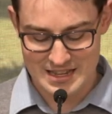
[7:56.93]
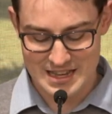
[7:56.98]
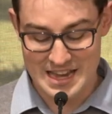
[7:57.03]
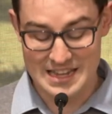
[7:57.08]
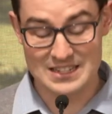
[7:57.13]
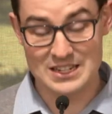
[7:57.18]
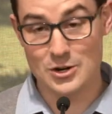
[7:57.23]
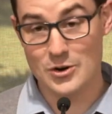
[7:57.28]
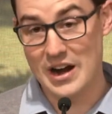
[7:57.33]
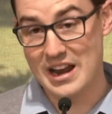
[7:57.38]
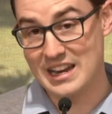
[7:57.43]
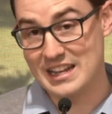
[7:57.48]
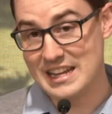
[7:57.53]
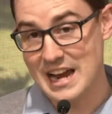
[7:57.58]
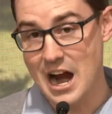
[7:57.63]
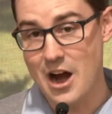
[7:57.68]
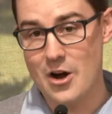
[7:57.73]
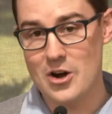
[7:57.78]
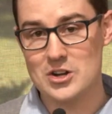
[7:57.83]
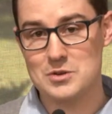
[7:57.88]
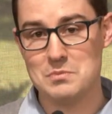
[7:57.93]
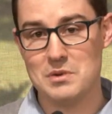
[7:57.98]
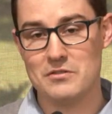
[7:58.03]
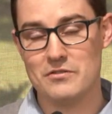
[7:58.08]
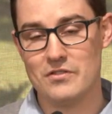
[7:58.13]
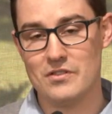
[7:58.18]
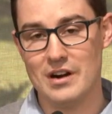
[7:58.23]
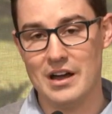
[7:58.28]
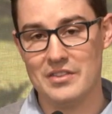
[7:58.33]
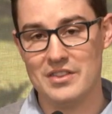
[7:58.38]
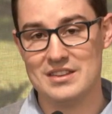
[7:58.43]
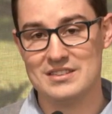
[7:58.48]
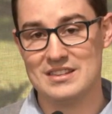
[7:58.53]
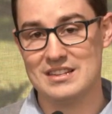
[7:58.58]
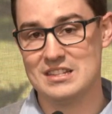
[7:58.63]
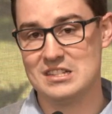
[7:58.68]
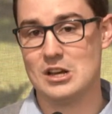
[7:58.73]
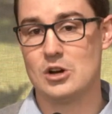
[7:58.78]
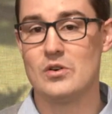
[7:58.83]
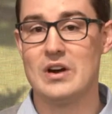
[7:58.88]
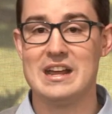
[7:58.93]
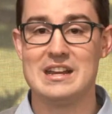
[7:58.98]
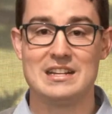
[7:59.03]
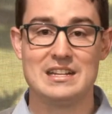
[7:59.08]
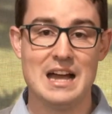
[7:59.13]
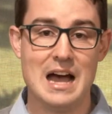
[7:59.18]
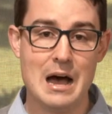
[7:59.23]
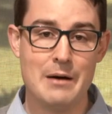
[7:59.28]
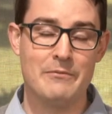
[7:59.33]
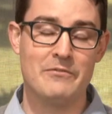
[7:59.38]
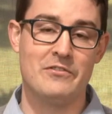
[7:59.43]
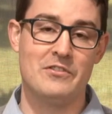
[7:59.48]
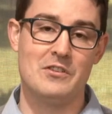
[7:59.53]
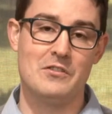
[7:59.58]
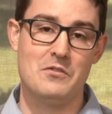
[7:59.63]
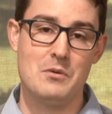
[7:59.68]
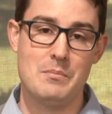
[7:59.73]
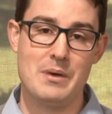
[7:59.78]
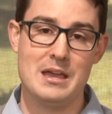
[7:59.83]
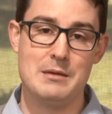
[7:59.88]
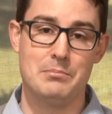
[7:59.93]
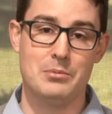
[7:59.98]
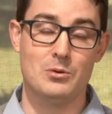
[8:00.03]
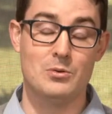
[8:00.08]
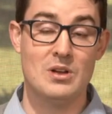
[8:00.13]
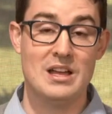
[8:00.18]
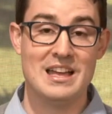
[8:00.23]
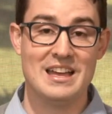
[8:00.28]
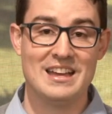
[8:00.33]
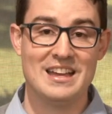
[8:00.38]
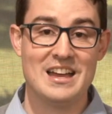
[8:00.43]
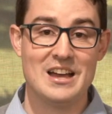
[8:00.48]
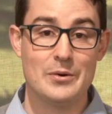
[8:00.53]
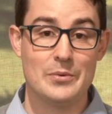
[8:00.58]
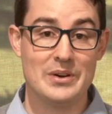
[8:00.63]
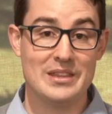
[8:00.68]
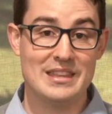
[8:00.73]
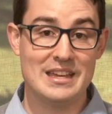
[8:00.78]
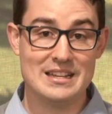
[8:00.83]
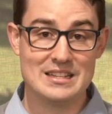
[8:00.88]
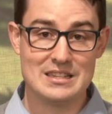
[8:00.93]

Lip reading: It's a great encouragement for others. It's a great comfort for people when they're